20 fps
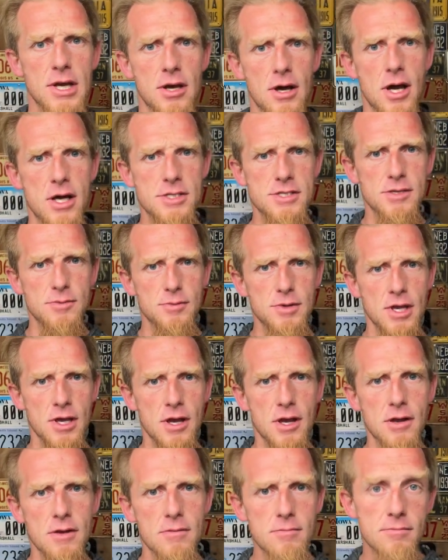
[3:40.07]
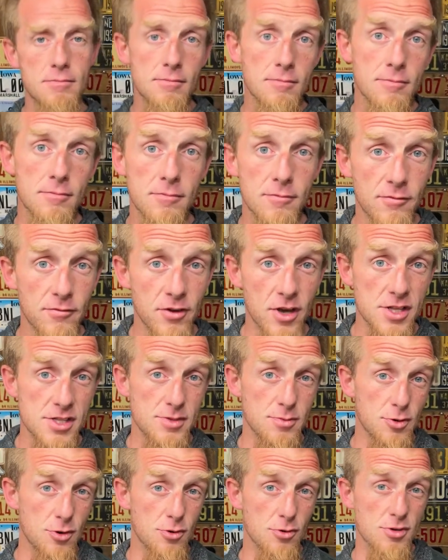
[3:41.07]
awesome year. Find
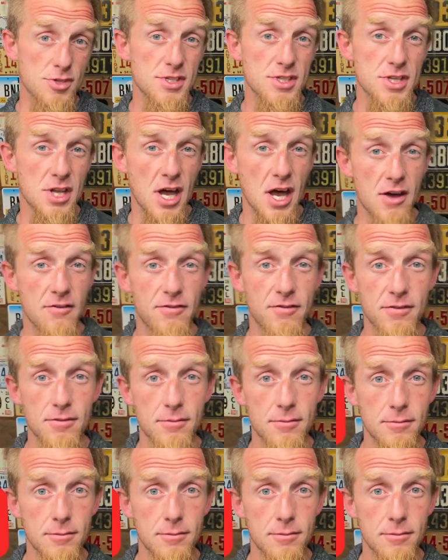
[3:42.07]
some cool stuff.